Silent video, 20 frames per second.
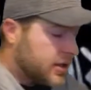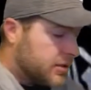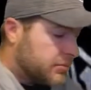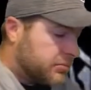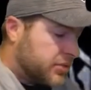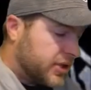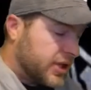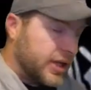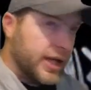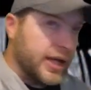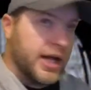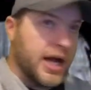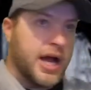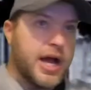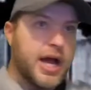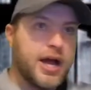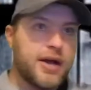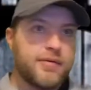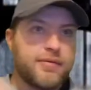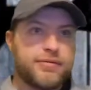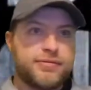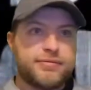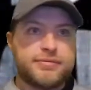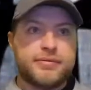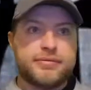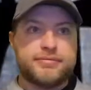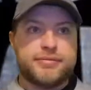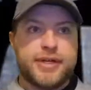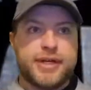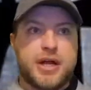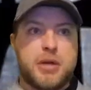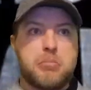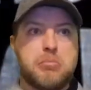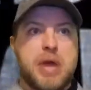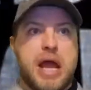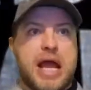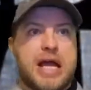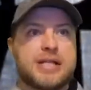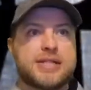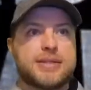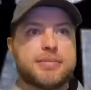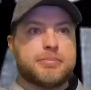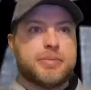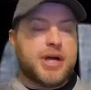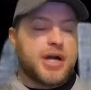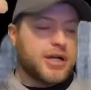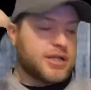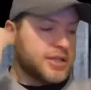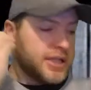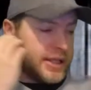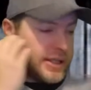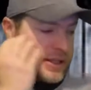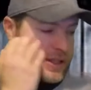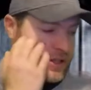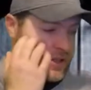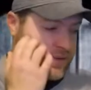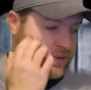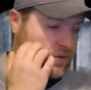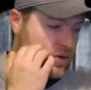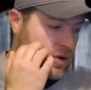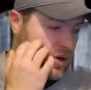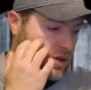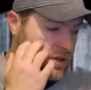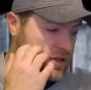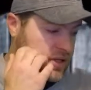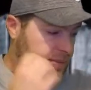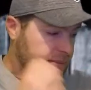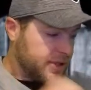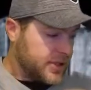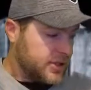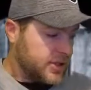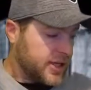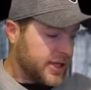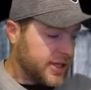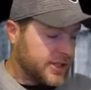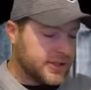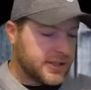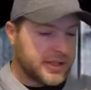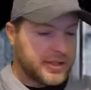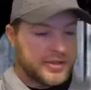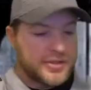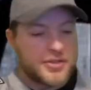But like I have like a massive box like this of cards I've been collecting.